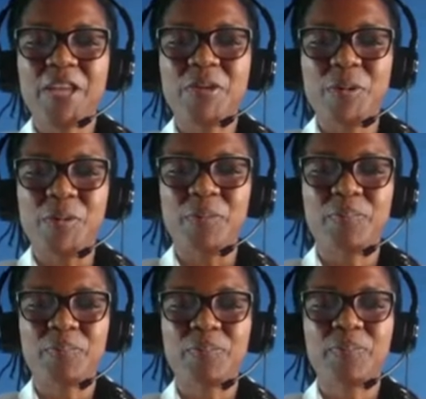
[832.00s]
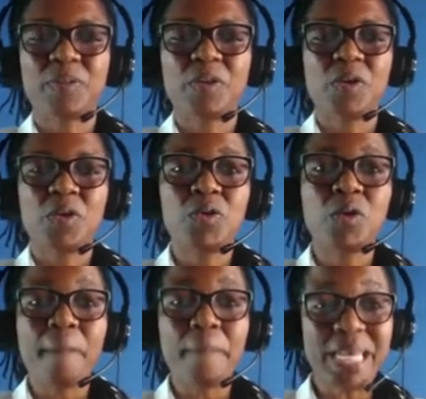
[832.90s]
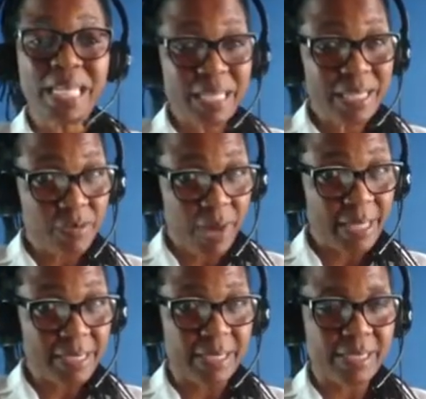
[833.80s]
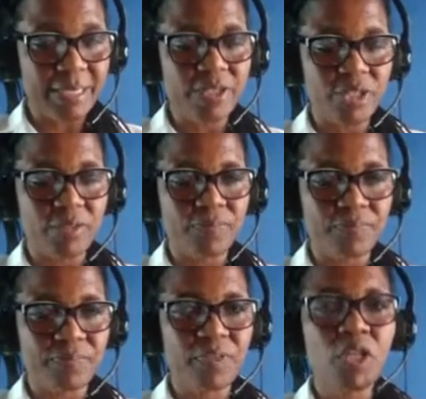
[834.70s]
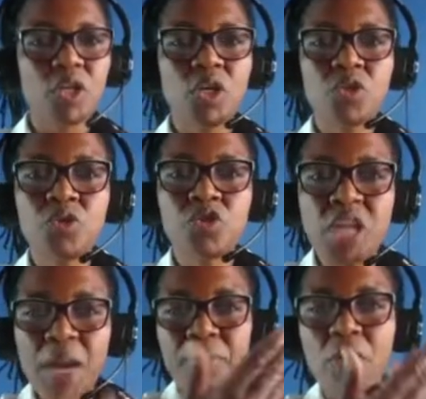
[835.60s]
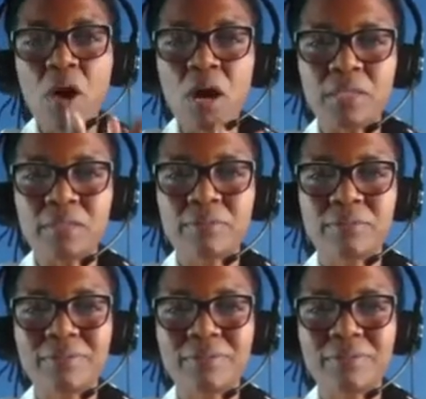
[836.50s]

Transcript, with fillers: I know you are making the right decision to jump on